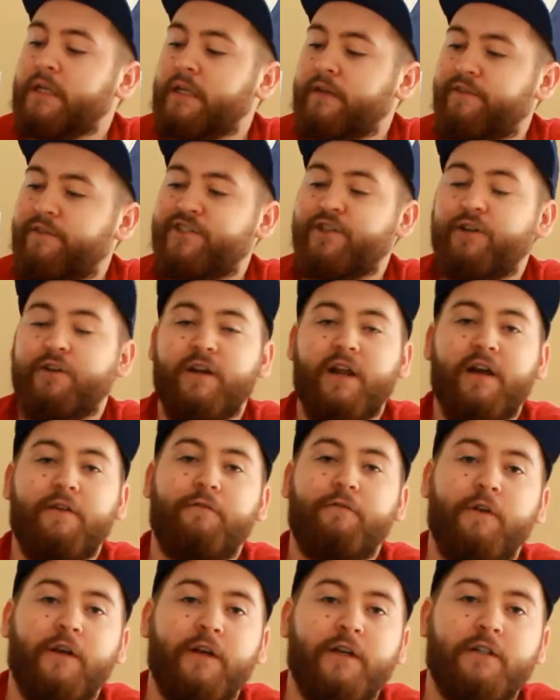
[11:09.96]
If it's on
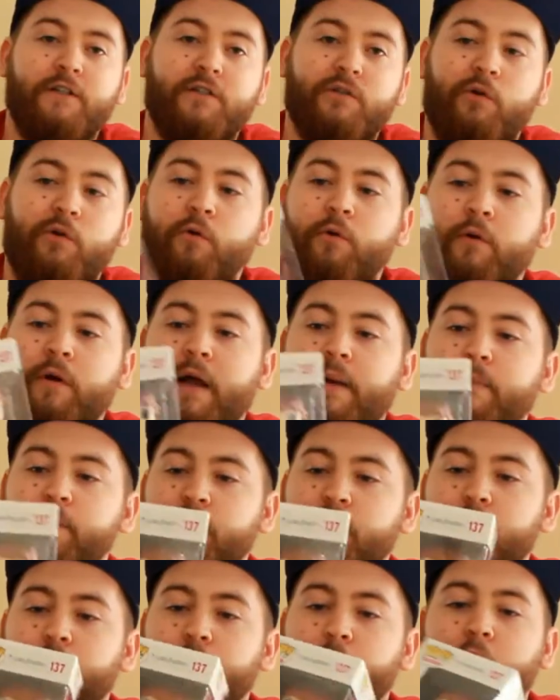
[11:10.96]
Netflix or
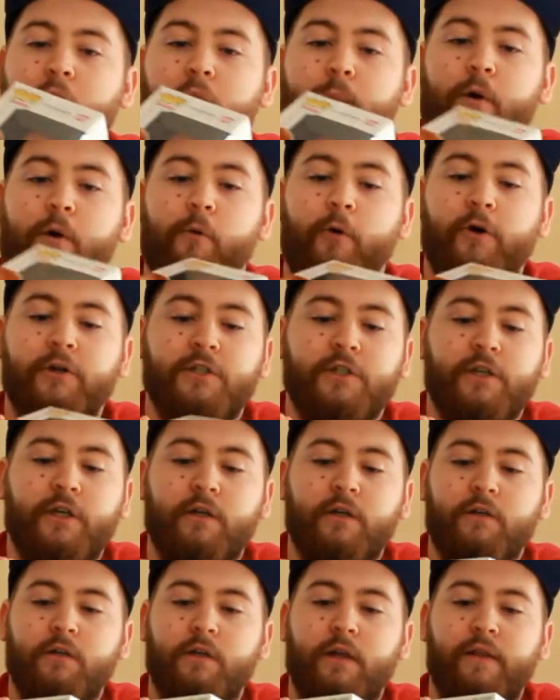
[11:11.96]
Amazon Prime, I'll watch
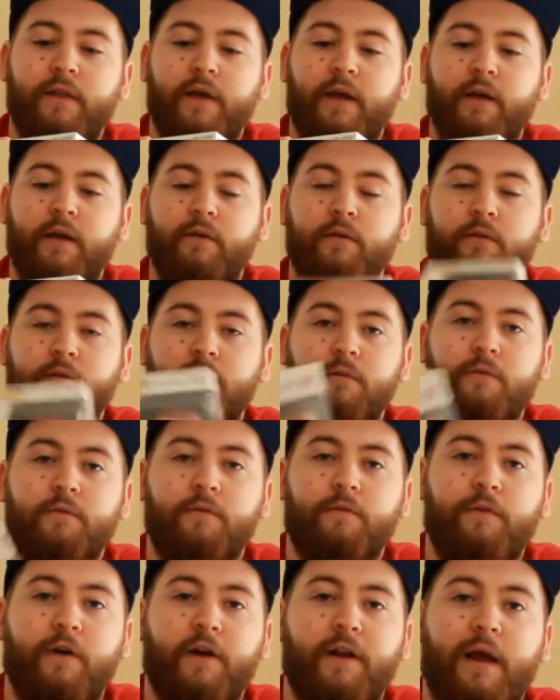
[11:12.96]
it and then
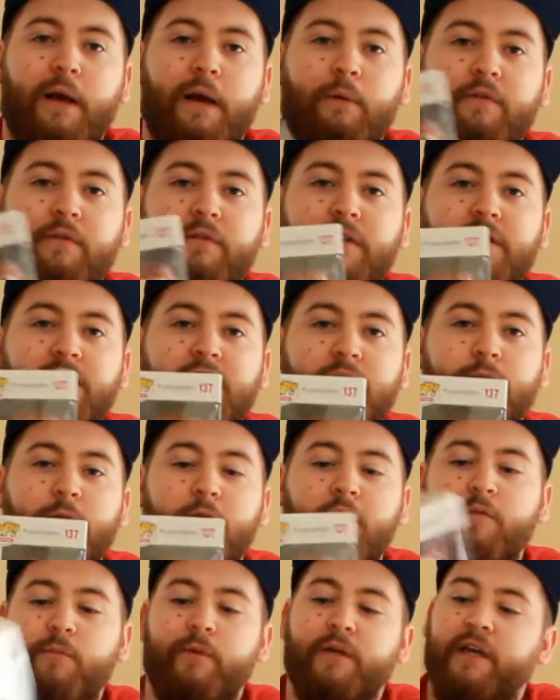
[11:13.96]
find out whether this is
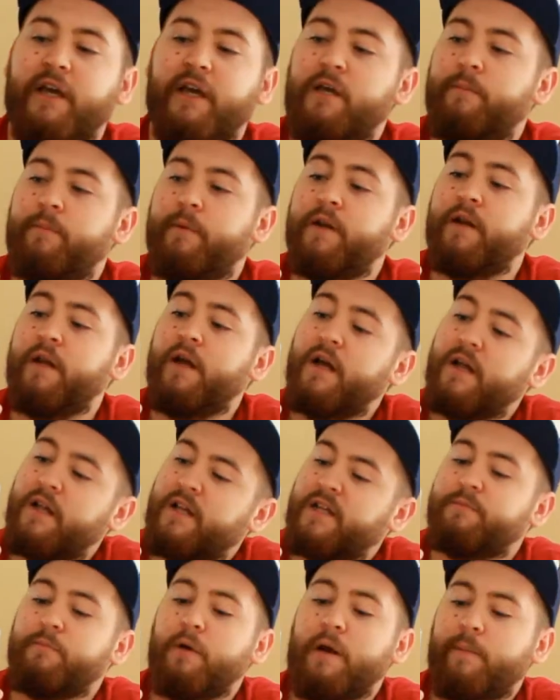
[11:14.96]
worth me keeping.
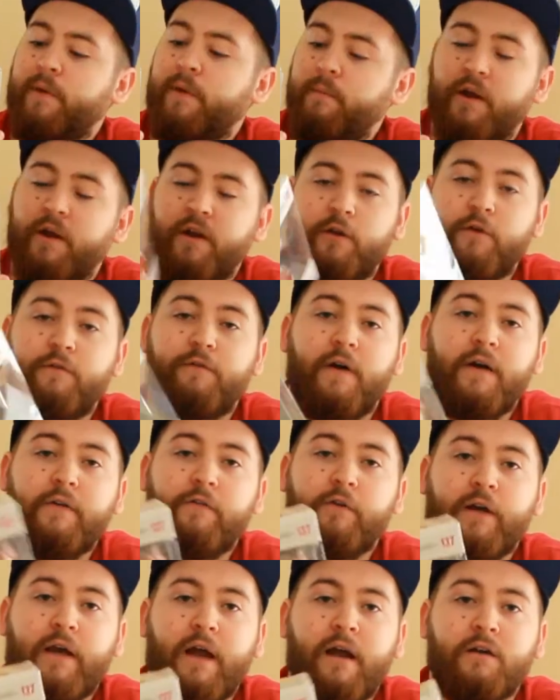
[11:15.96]
This might be my new
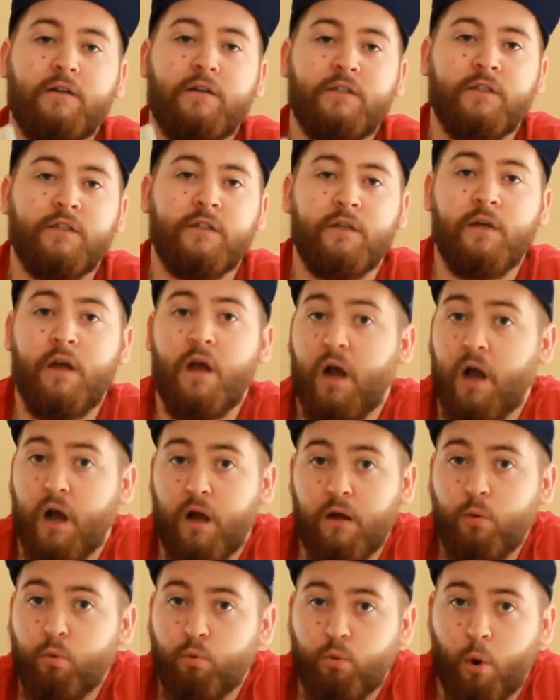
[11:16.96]
favourite character. I
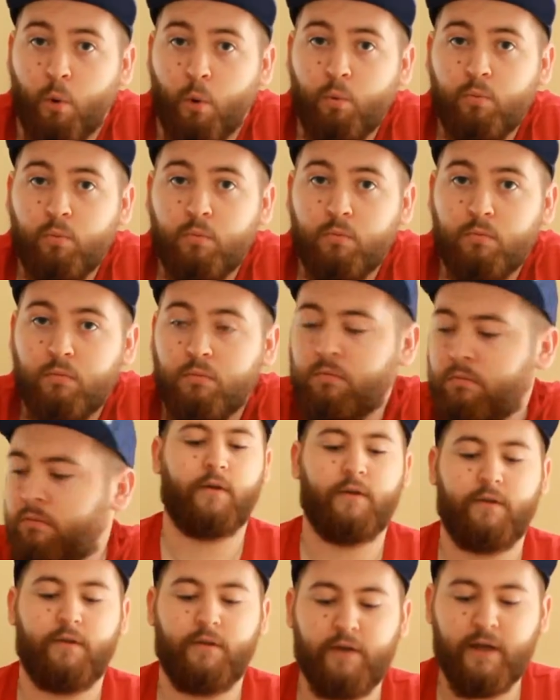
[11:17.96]
don't know.
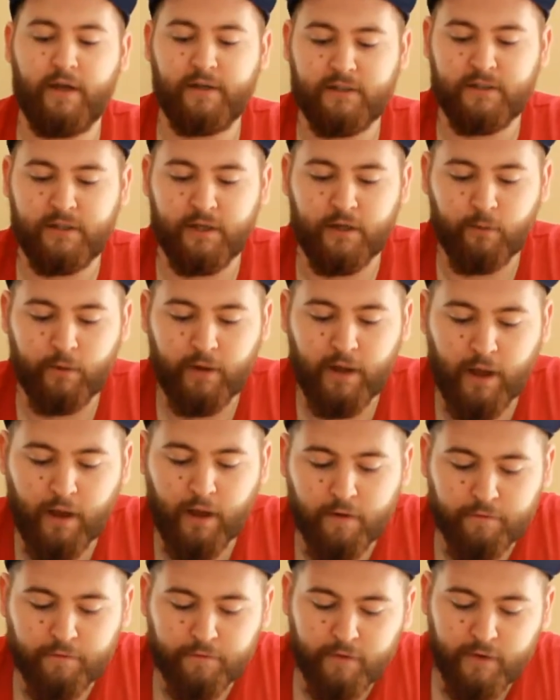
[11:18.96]
The next thing we
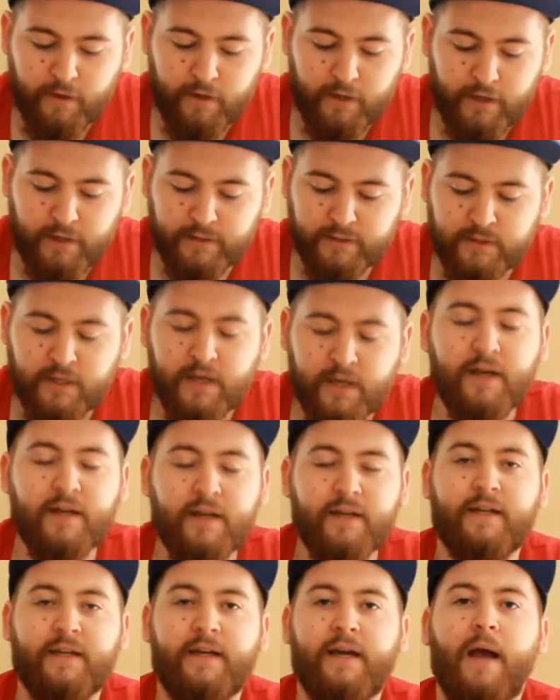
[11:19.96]
have is
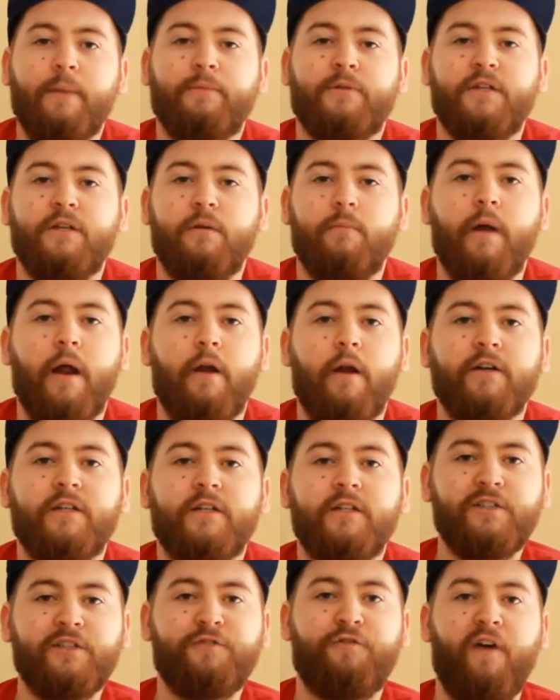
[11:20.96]
Captain
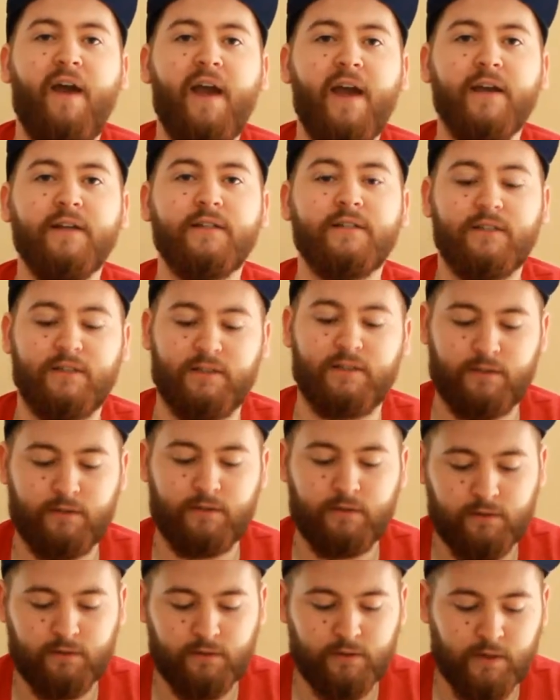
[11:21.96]
America's face
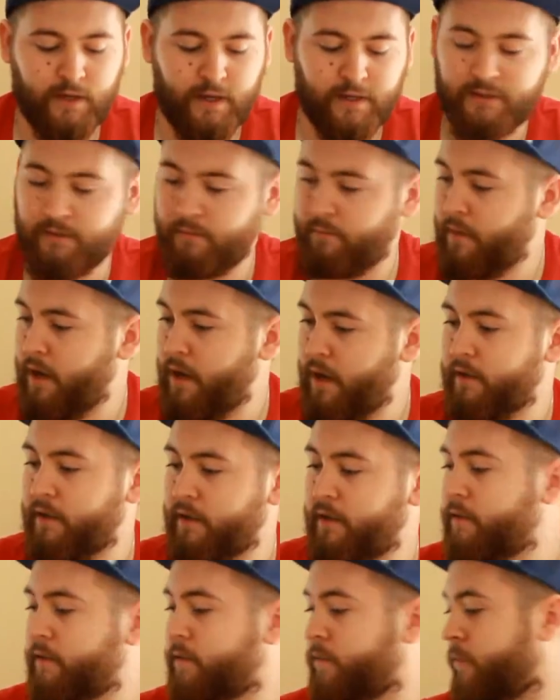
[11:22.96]
as a mug.
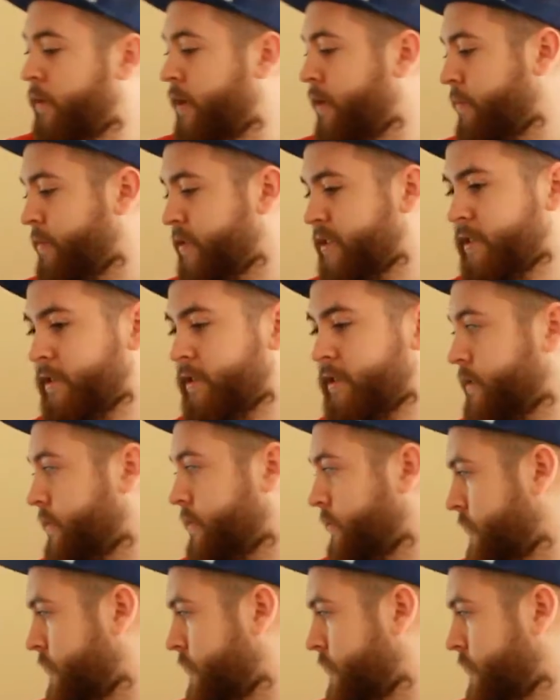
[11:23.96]
Where are my scissors?